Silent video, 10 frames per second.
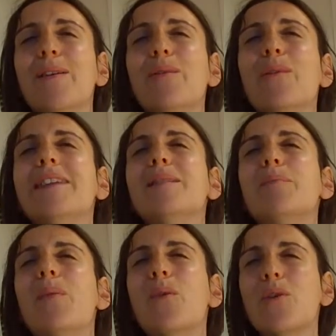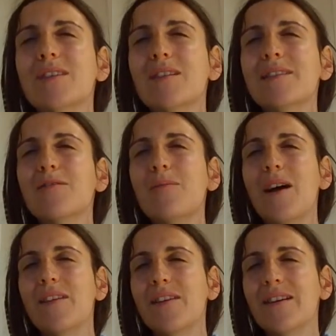with the portals of
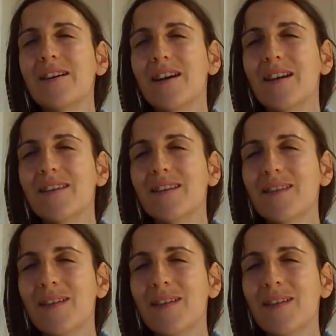Mother Earth,